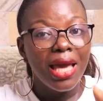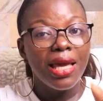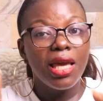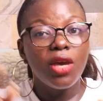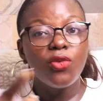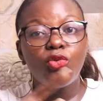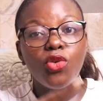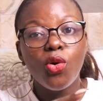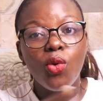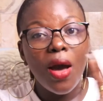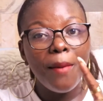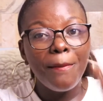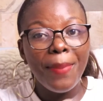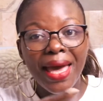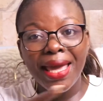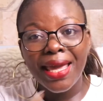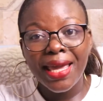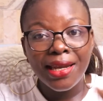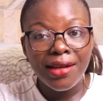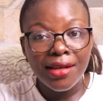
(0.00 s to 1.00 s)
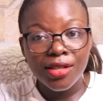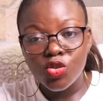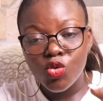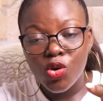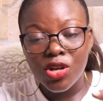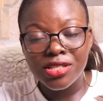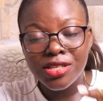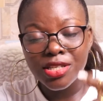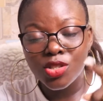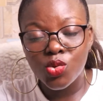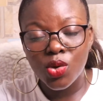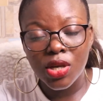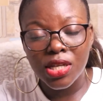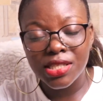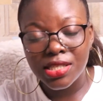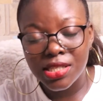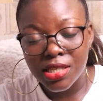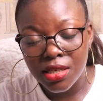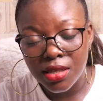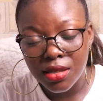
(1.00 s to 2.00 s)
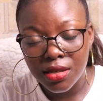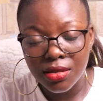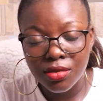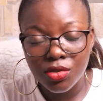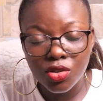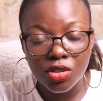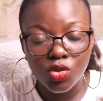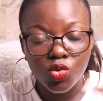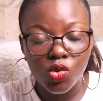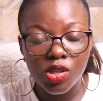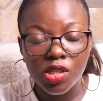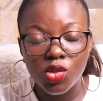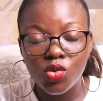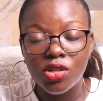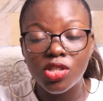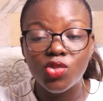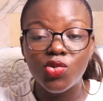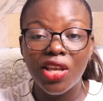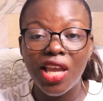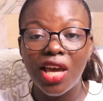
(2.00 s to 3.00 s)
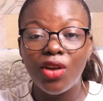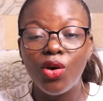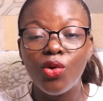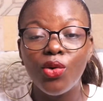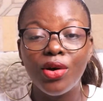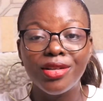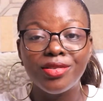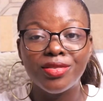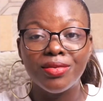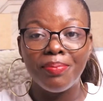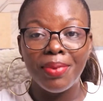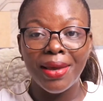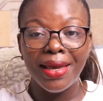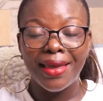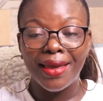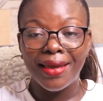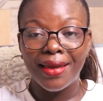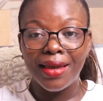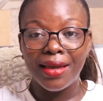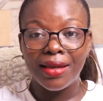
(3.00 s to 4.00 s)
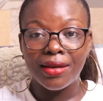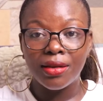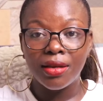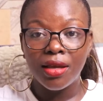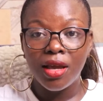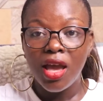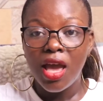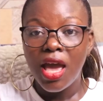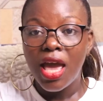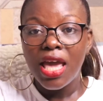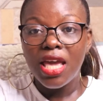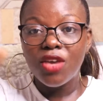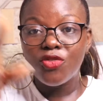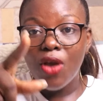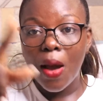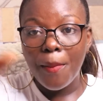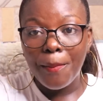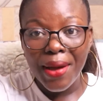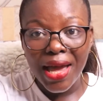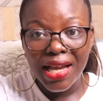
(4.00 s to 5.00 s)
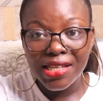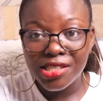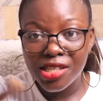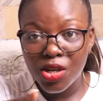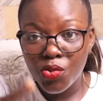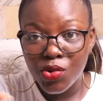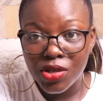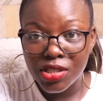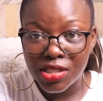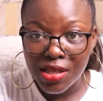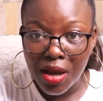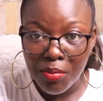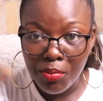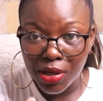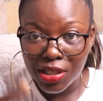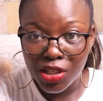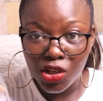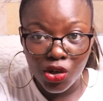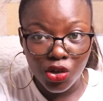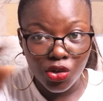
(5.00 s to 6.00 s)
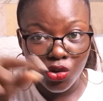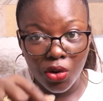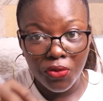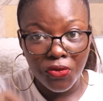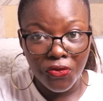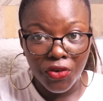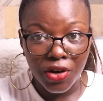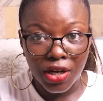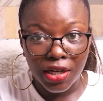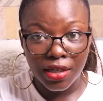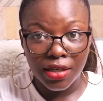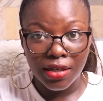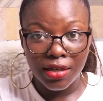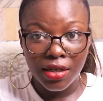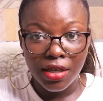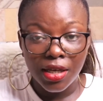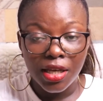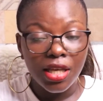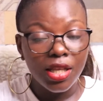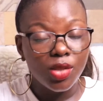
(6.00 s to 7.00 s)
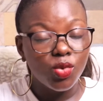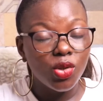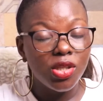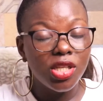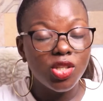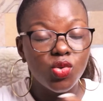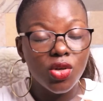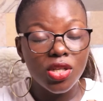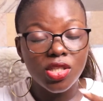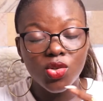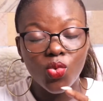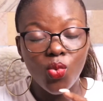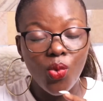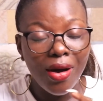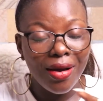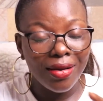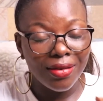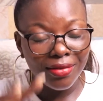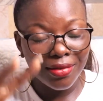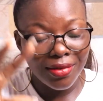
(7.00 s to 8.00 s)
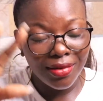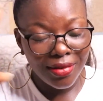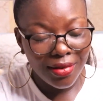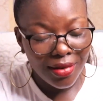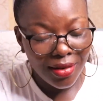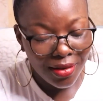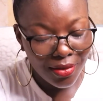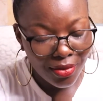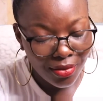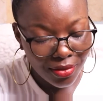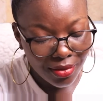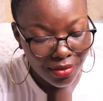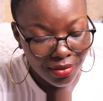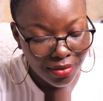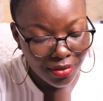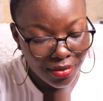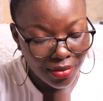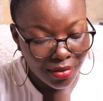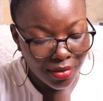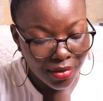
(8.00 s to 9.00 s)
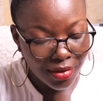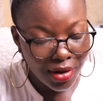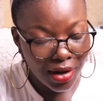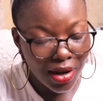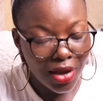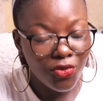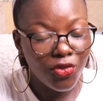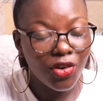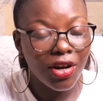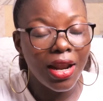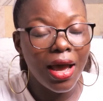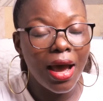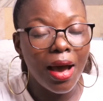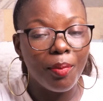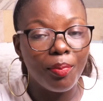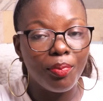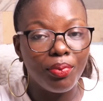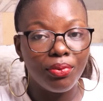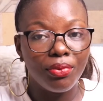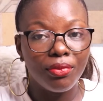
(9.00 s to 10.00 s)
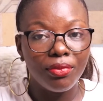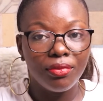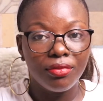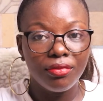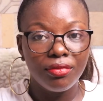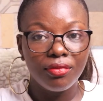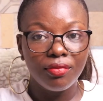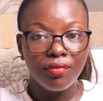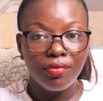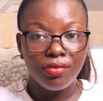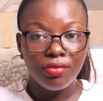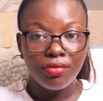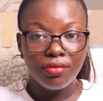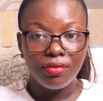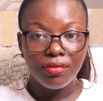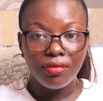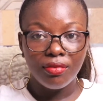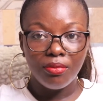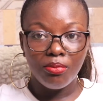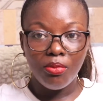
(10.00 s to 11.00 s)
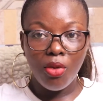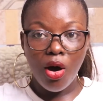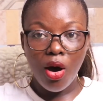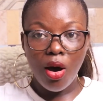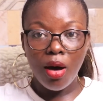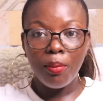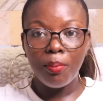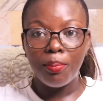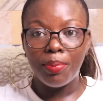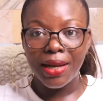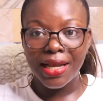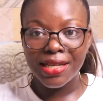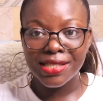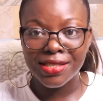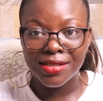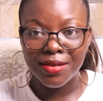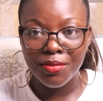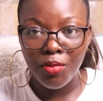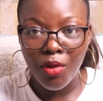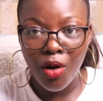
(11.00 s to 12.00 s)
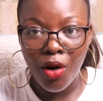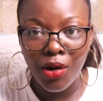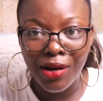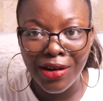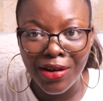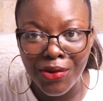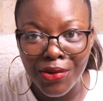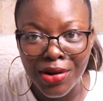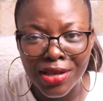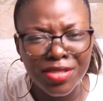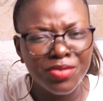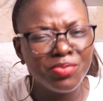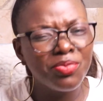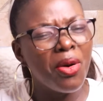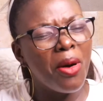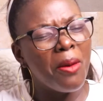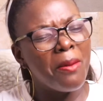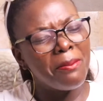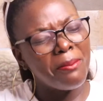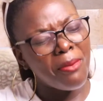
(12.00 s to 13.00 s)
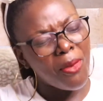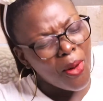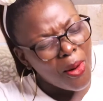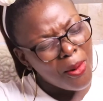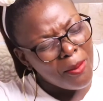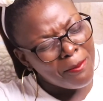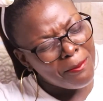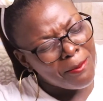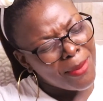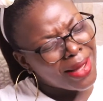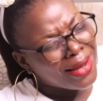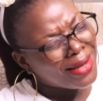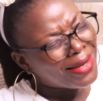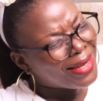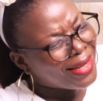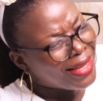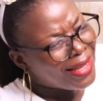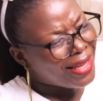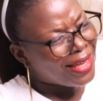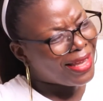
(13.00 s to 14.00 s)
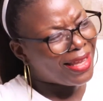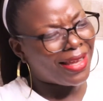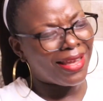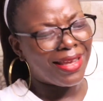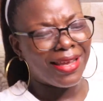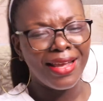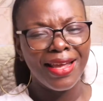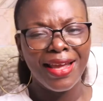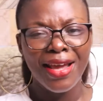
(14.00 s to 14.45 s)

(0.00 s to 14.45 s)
if you were begging in 2020, in 2021, you're not going to beg again. If you're patching with somebody or your friend, 2021, level up. More blessing, more grace, more, more money.